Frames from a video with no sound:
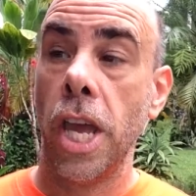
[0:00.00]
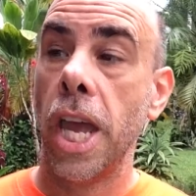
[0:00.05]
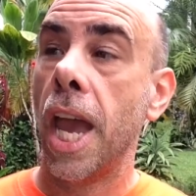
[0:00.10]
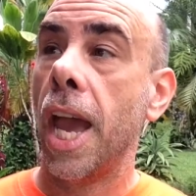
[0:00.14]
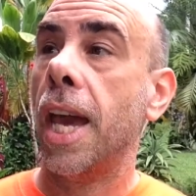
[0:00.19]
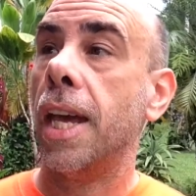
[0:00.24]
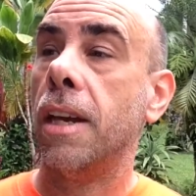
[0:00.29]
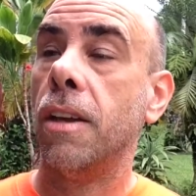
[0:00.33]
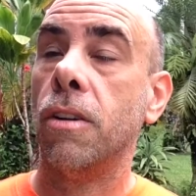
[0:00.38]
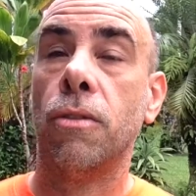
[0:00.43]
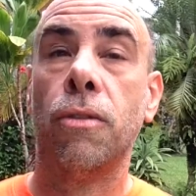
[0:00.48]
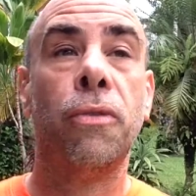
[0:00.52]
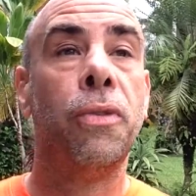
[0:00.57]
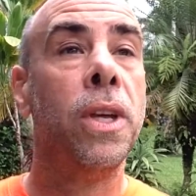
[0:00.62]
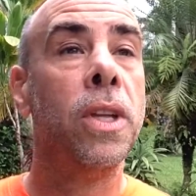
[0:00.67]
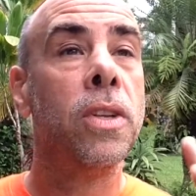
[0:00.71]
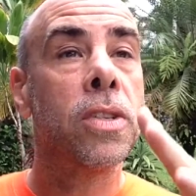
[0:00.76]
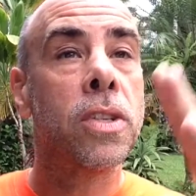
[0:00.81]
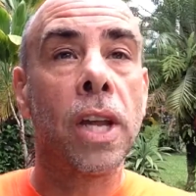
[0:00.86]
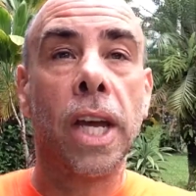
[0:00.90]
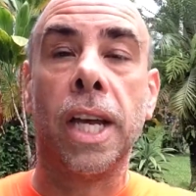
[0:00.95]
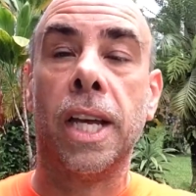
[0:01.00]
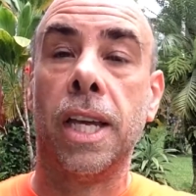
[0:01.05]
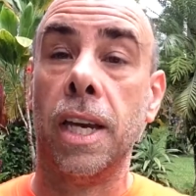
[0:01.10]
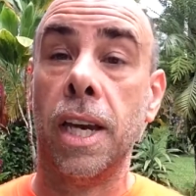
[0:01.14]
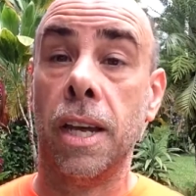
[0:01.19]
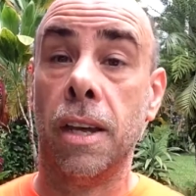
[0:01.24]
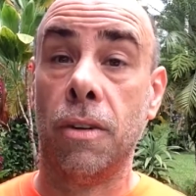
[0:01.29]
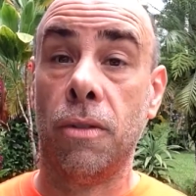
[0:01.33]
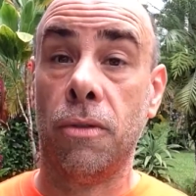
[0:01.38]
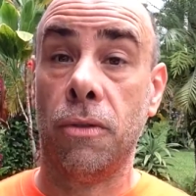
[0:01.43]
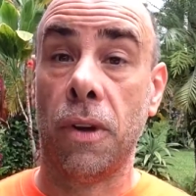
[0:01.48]
And it feels like
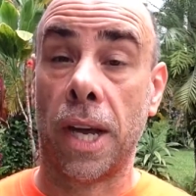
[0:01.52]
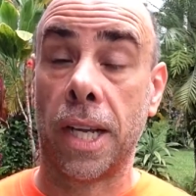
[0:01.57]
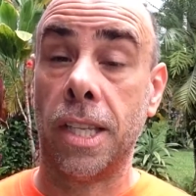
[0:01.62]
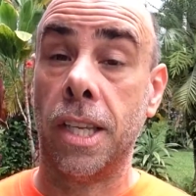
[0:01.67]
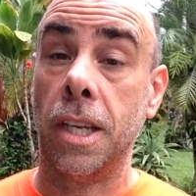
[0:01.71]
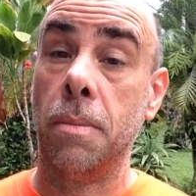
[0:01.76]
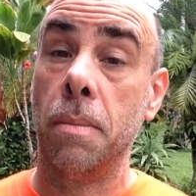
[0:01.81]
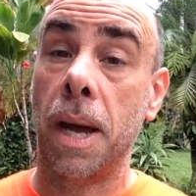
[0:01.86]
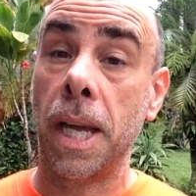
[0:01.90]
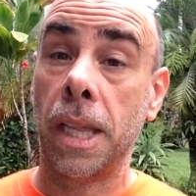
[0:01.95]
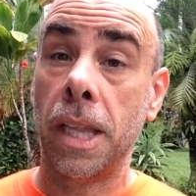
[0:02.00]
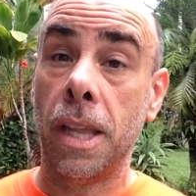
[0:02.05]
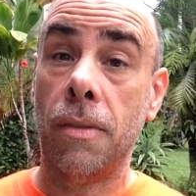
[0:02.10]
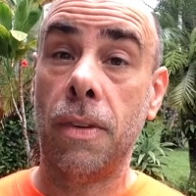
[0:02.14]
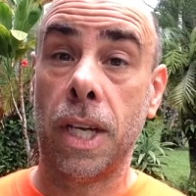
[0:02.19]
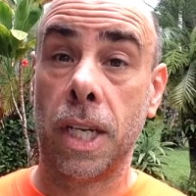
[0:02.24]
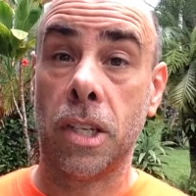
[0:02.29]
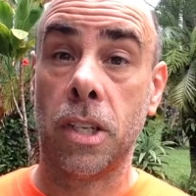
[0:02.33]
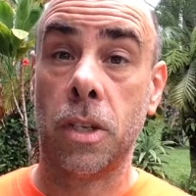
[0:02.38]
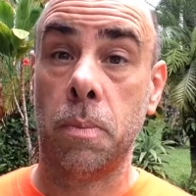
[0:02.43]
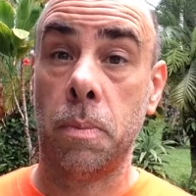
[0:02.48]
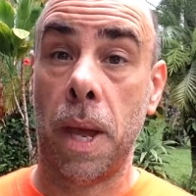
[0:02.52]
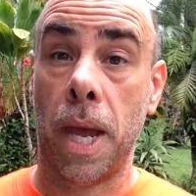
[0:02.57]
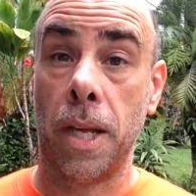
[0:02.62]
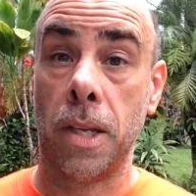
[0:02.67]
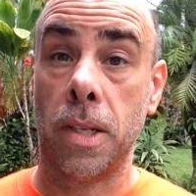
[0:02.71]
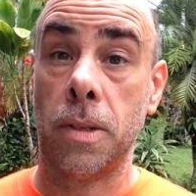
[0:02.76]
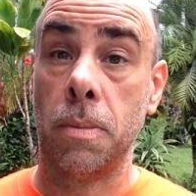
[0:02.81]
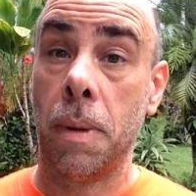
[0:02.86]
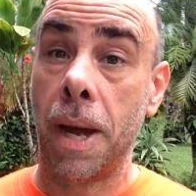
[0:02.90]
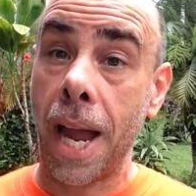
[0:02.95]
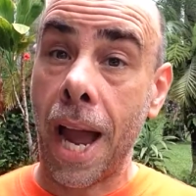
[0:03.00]
it affected my living
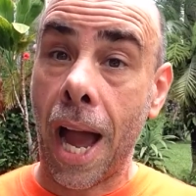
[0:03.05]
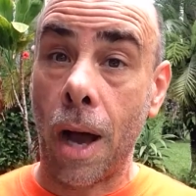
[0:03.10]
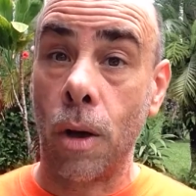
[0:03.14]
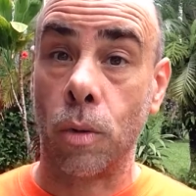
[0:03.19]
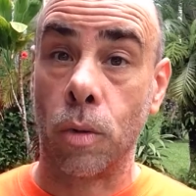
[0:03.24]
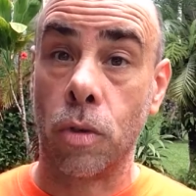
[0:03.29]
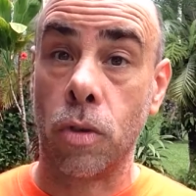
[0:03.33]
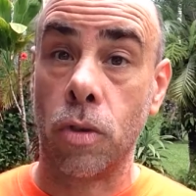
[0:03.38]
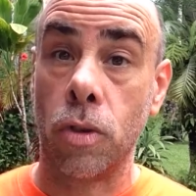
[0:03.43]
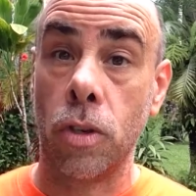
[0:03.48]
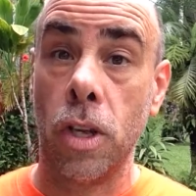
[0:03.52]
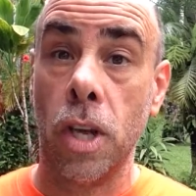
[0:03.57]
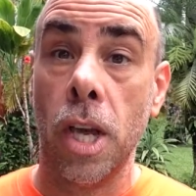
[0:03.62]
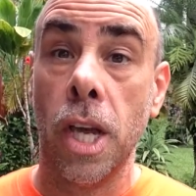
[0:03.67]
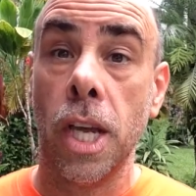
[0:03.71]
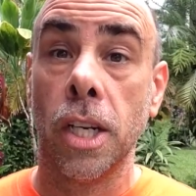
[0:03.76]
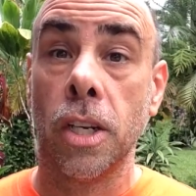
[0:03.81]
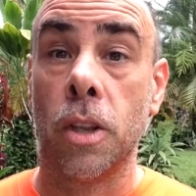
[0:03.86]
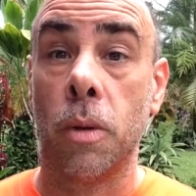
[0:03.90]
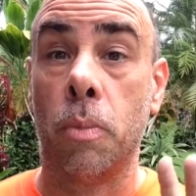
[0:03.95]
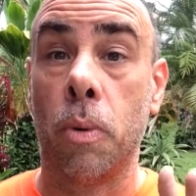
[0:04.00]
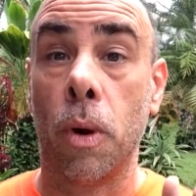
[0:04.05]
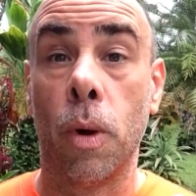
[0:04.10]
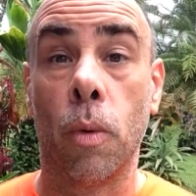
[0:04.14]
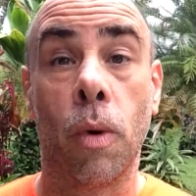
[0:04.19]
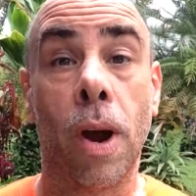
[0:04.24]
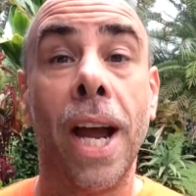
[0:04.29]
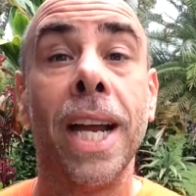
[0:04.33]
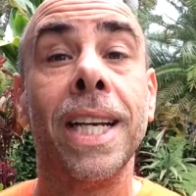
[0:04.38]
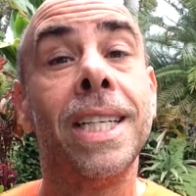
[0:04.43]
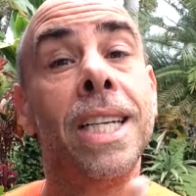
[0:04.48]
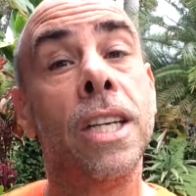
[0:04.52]
space, my house, to the point where
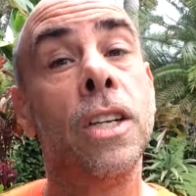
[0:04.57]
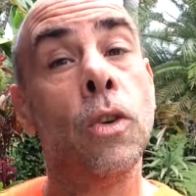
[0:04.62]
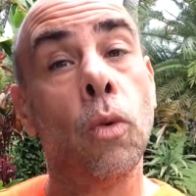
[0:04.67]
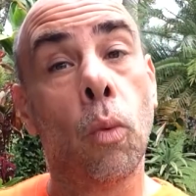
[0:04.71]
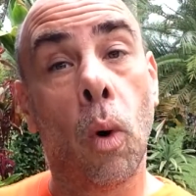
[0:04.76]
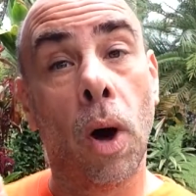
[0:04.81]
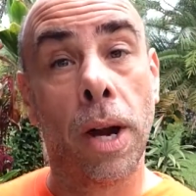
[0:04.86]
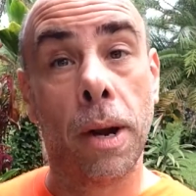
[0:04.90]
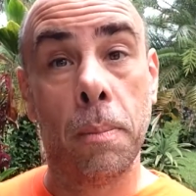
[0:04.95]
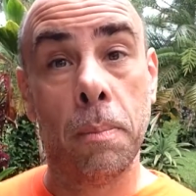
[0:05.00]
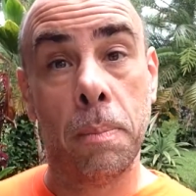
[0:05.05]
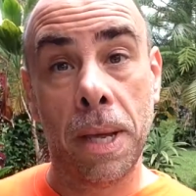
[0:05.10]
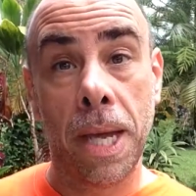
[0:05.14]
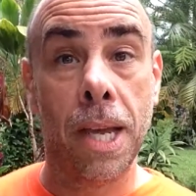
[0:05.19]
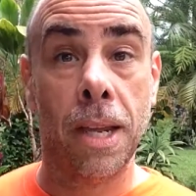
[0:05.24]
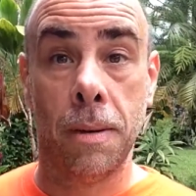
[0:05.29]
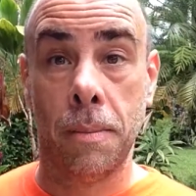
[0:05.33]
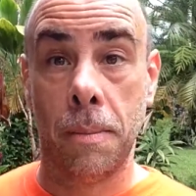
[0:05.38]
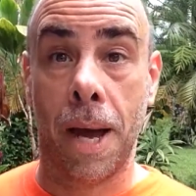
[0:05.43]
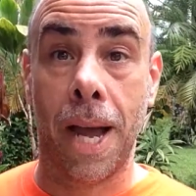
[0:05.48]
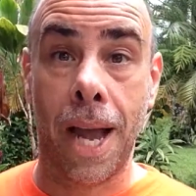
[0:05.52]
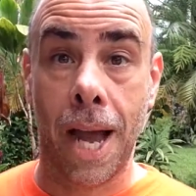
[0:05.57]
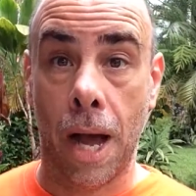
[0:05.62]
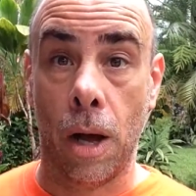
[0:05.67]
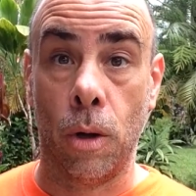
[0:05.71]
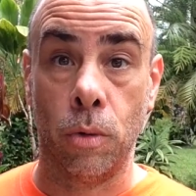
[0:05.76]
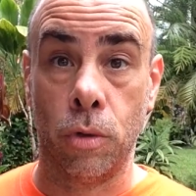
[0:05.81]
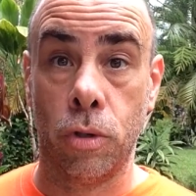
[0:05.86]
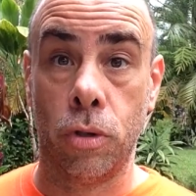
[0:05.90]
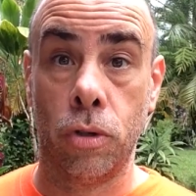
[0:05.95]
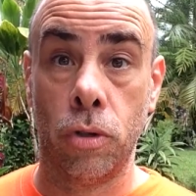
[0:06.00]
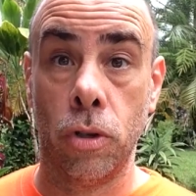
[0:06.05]
I didn't want to be in my
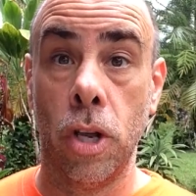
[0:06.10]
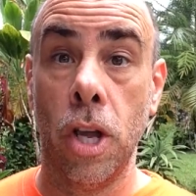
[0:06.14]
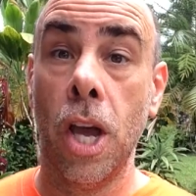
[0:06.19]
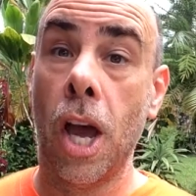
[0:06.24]
house.